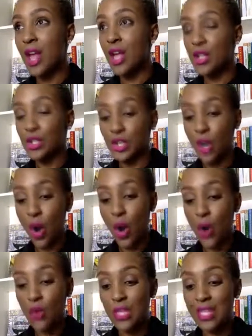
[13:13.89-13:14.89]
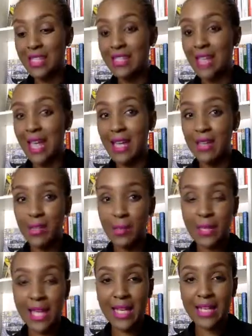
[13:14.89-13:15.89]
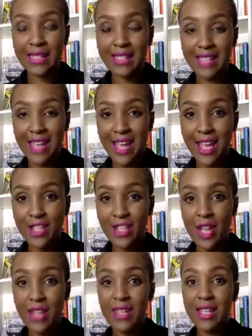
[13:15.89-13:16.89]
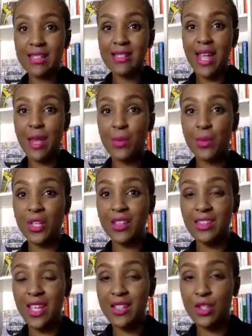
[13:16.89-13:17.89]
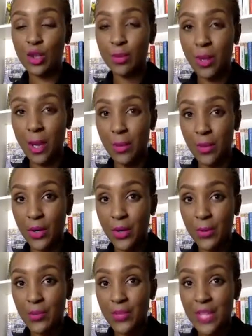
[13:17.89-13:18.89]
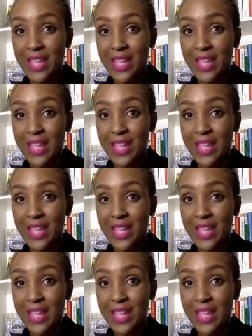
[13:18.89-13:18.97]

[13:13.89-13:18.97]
So they stay in the planning stage, they stay putting things on paper,